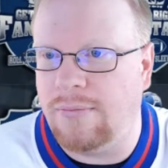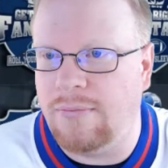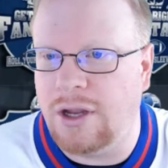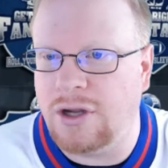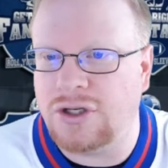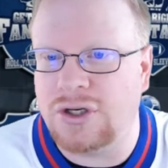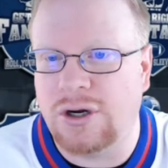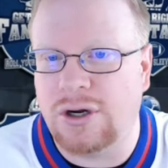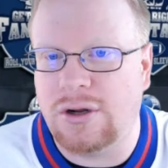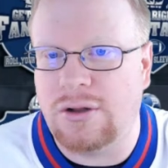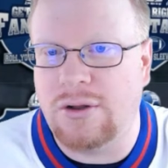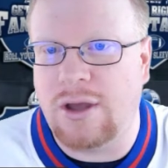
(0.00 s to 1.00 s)
Make
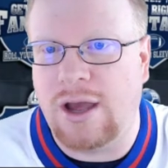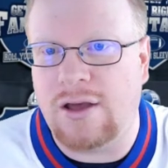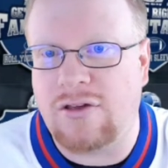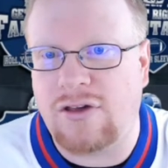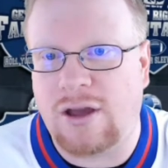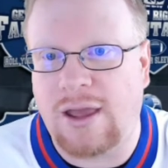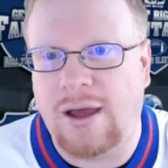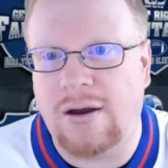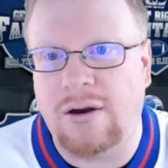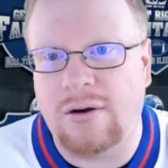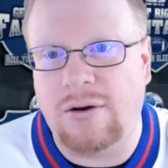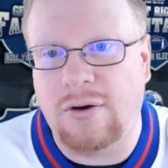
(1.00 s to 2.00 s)
sure you guys check out
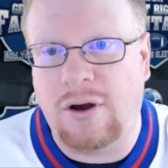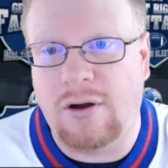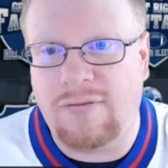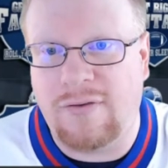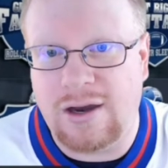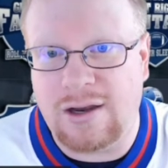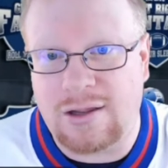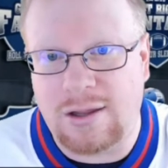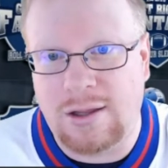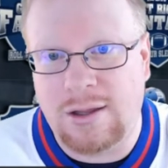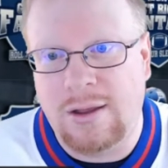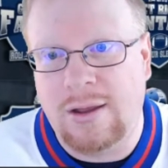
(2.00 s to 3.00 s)
Underdog Fantasy.